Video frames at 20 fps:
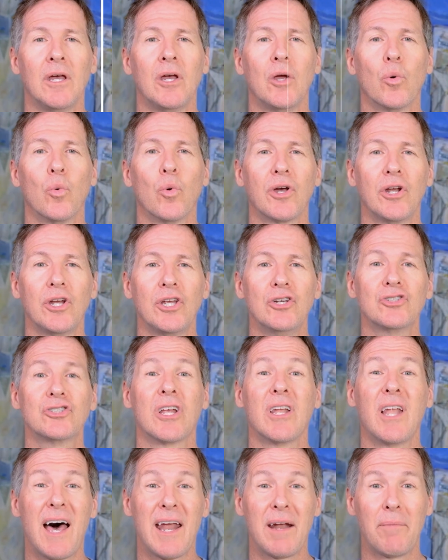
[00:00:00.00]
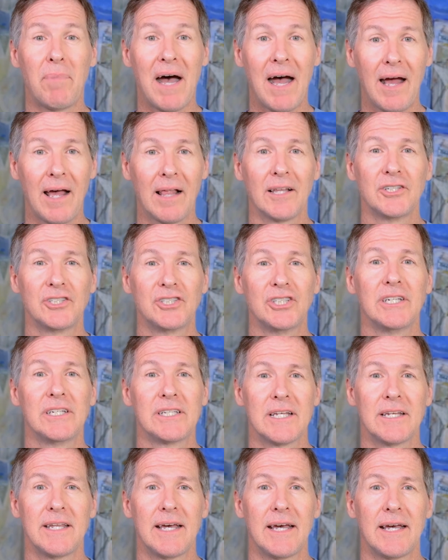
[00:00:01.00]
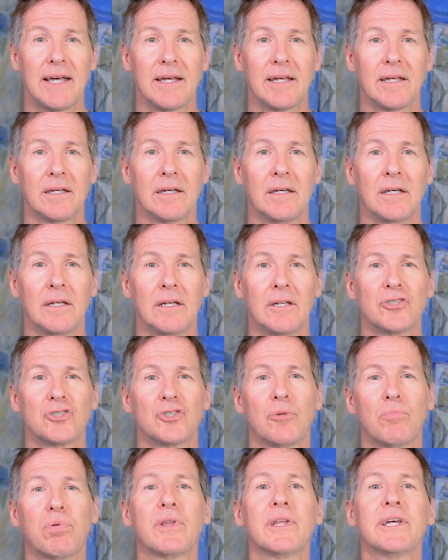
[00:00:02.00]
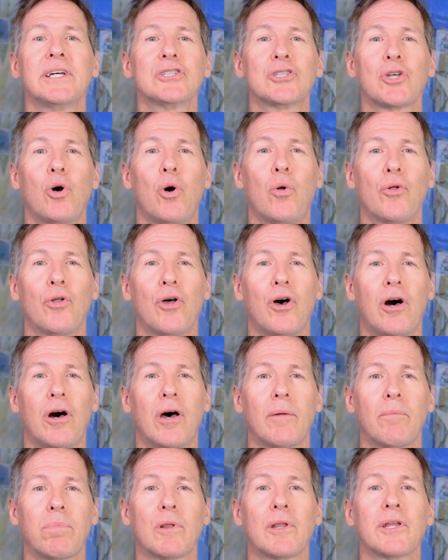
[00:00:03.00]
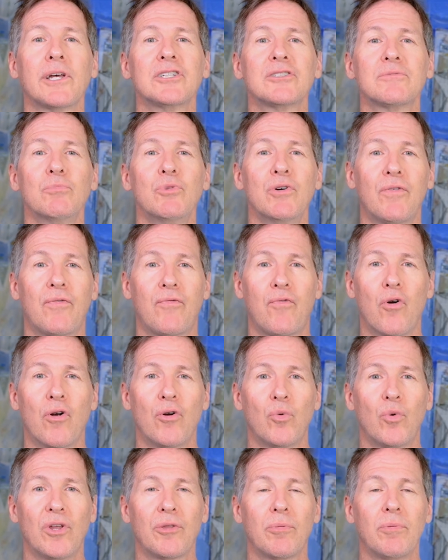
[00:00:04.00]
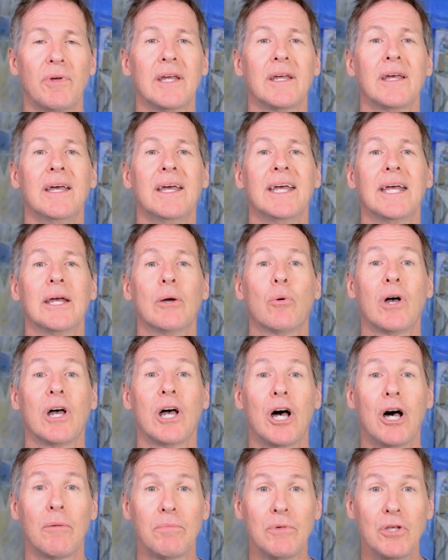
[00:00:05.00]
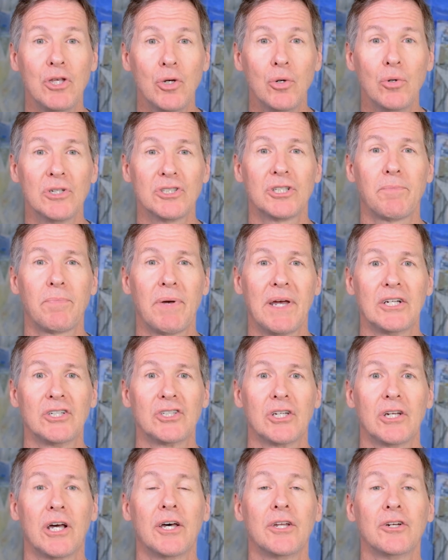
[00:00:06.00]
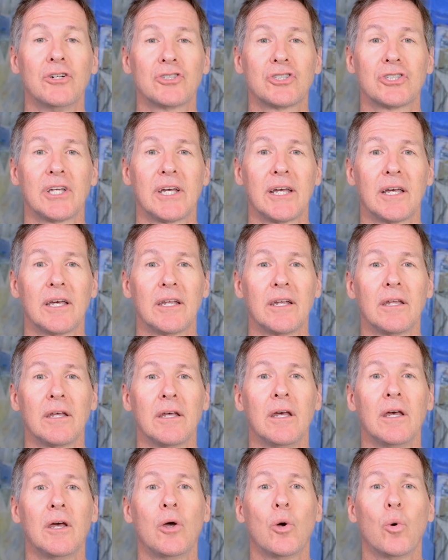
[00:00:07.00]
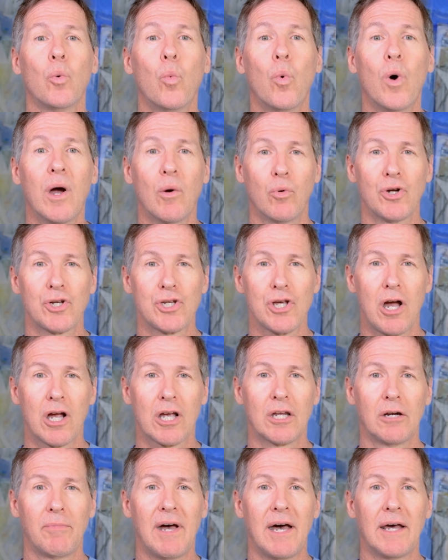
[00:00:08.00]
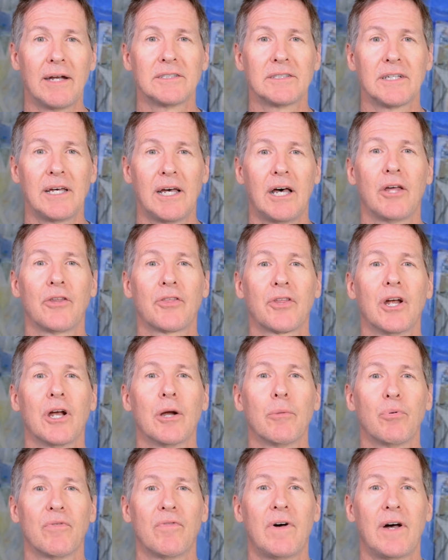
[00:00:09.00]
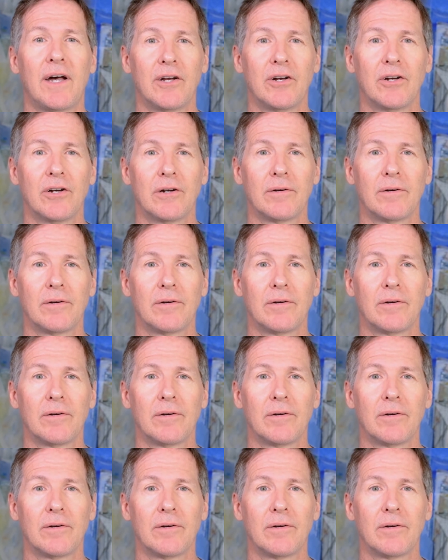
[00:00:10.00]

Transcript: We're going to use a lot of biology today, so please hold on, please move forward with me. It will help you as a patient understand what we're talking about as a healthcare provider.